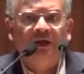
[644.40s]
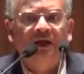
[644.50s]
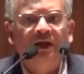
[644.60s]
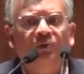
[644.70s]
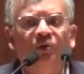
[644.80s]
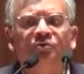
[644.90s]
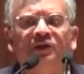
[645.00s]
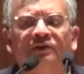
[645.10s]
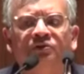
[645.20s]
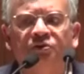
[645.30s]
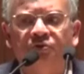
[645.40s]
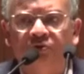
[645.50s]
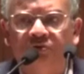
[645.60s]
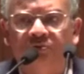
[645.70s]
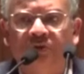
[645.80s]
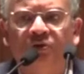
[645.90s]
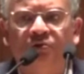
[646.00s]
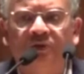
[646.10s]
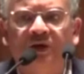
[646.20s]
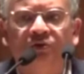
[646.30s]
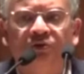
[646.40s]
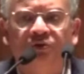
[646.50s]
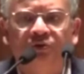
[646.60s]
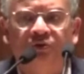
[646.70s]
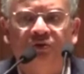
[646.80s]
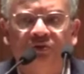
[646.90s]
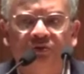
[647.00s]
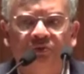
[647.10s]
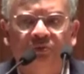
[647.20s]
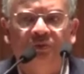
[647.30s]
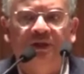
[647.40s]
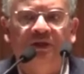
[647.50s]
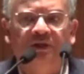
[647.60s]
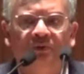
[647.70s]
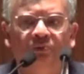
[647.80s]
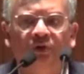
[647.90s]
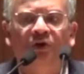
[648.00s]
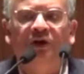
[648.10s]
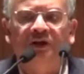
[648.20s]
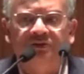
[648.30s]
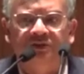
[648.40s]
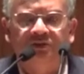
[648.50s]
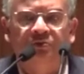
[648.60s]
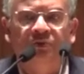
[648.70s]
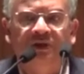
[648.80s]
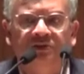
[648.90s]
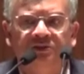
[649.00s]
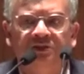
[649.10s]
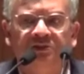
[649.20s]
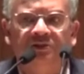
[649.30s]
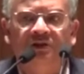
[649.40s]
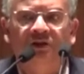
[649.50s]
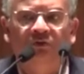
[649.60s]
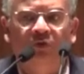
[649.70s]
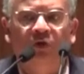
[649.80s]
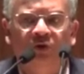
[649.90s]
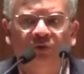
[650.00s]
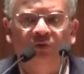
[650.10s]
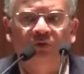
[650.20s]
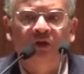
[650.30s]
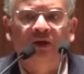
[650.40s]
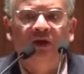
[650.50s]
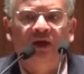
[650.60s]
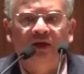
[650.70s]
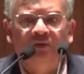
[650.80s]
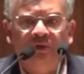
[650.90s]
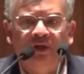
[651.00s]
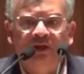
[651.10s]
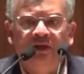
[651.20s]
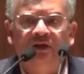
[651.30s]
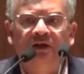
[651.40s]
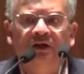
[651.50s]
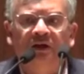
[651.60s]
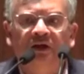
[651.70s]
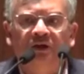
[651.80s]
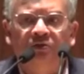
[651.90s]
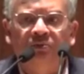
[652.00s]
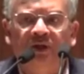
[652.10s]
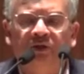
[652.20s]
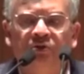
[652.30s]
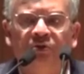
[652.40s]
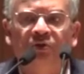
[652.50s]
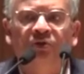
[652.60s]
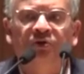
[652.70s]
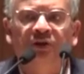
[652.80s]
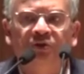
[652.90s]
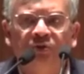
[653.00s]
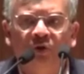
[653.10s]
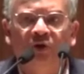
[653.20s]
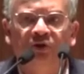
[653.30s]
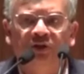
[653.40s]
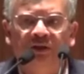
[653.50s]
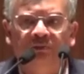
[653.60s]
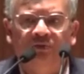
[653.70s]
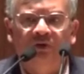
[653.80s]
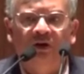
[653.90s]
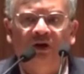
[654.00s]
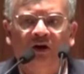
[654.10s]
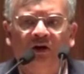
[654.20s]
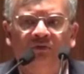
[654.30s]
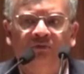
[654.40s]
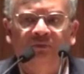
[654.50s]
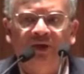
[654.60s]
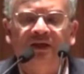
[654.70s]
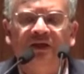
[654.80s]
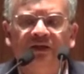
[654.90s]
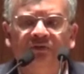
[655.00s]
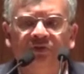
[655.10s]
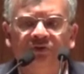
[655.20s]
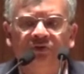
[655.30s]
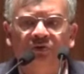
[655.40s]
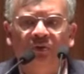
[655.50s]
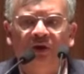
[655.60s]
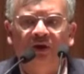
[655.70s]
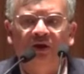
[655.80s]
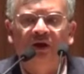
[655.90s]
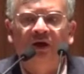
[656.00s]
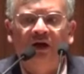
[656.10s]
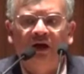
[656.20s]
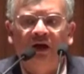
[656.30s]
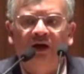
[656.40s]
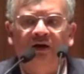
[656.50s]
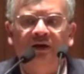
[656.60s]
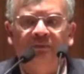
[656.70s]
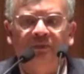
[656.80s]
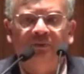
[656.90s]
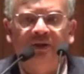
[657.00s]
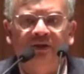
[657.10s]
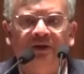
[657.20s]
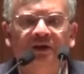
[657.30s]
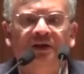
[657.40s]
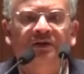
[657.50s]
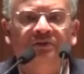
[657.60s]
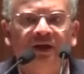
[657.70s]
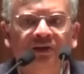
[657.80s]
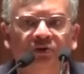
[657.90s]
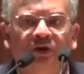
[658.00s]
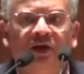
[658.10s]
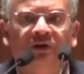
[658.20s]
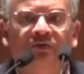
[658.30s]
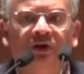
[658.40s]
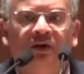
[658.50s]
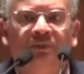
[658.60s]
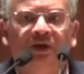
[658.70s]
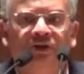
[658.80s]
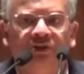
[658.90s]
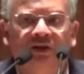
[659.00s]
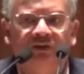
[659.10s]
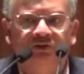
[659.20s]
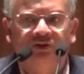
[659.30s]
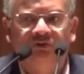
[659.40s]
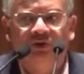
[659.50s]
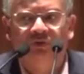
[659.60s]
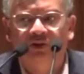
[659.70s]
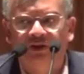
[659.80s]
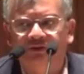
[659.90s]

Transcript: And I want to thank the students, because without the students, we would not exist. We exist for you, and we are here to make sure that your dreams of making a difference in the world are implemented. Thank you again for coming and sharing this information.